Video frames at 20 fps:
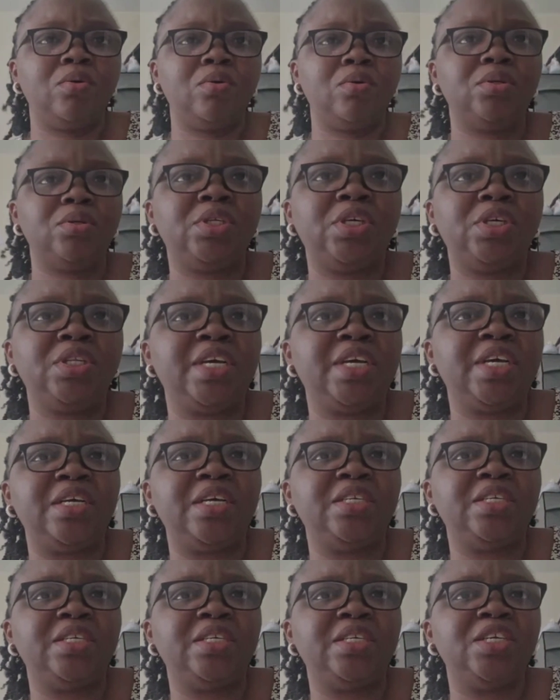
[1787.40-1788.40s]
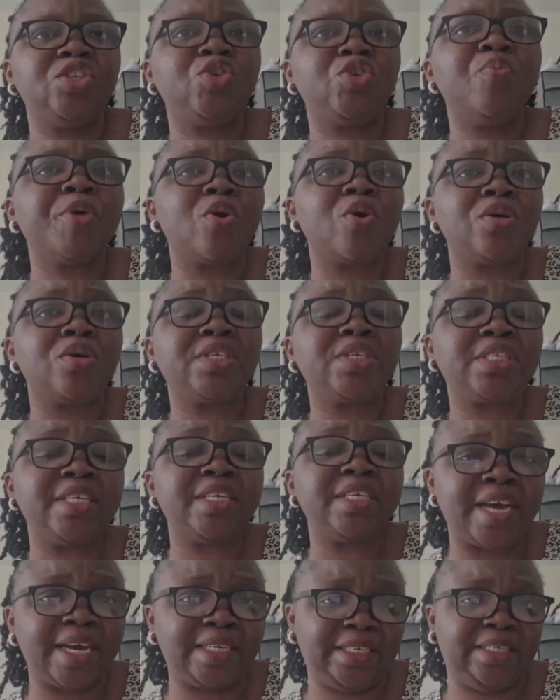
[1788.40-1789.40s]
So they should be
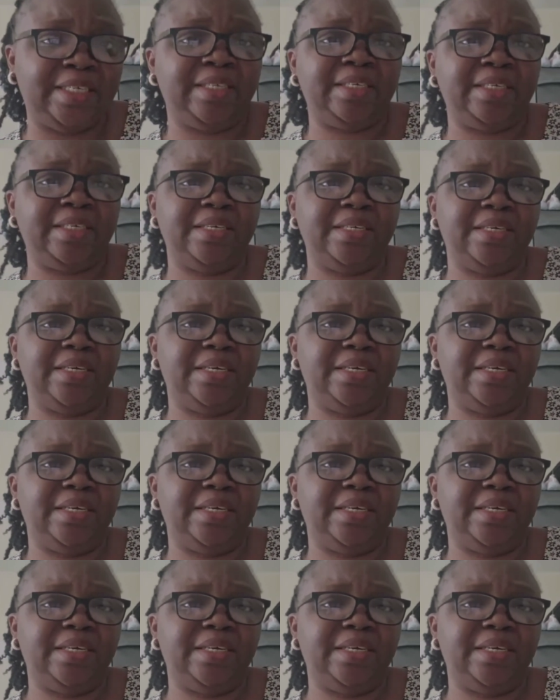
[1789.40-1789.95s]
considered.